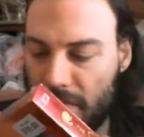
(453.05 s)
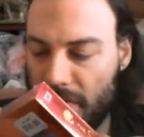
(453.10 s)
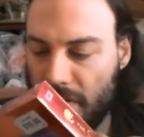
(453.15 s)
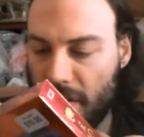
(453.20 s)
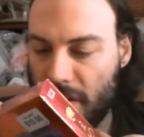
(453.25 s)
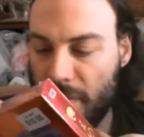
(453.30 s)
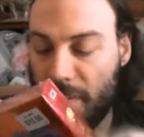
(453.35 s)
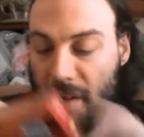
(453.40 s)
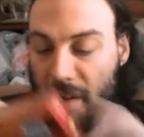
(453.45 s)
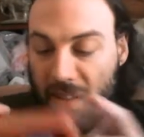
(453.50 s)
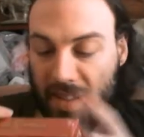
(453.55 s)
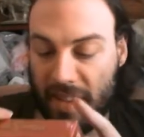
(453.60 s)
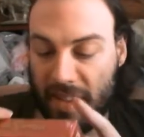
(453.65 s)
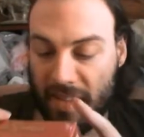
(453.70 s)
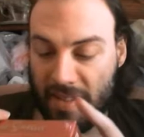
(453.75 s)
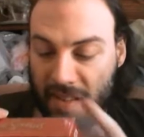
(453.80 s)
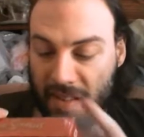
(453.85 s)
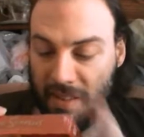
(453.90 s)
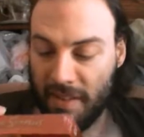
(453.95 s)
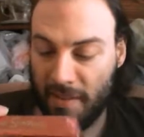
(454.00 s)
Bart
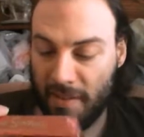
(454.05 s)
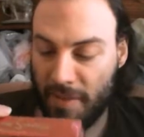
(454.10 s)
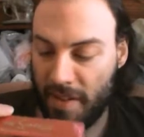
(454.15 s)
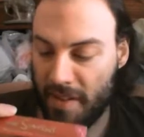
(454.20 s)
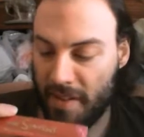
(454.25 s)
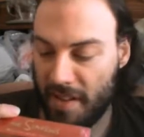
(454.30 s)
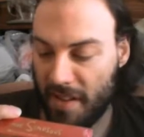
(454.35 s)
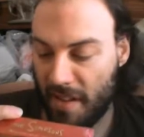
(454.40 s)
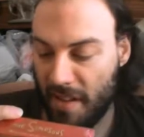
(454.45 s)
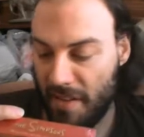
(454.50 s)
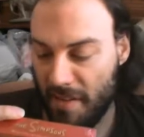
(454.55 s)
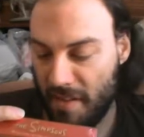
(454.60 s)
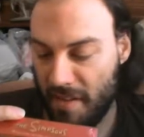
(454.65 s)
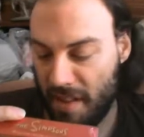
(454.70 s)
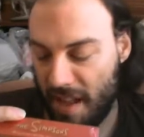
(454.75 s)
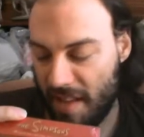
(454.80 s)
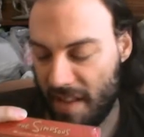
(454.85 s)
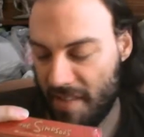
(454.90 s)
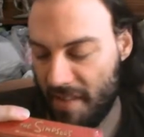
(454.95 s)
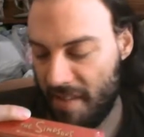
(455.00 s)
Gets an Elephant, another
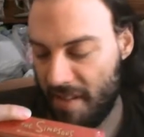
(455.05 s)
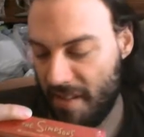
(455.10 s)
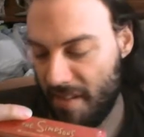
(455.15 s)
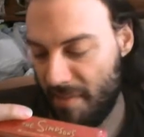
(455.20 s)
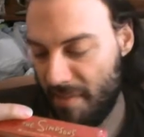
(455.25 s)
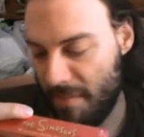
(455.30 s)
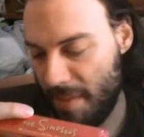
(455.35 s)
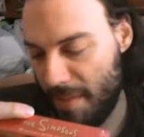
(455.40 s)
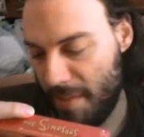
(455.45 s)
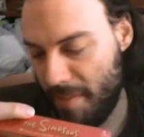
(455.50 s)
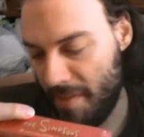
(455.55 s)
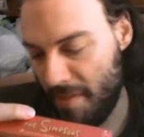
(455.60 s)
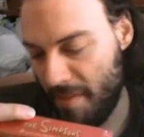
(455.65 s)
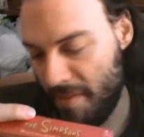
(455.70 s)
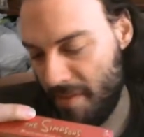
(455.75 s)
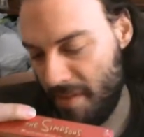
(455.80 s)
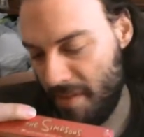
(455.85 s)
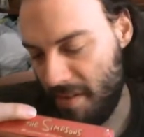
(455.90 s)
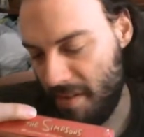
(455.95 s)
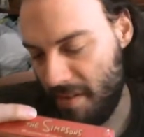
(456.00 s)
classic episode.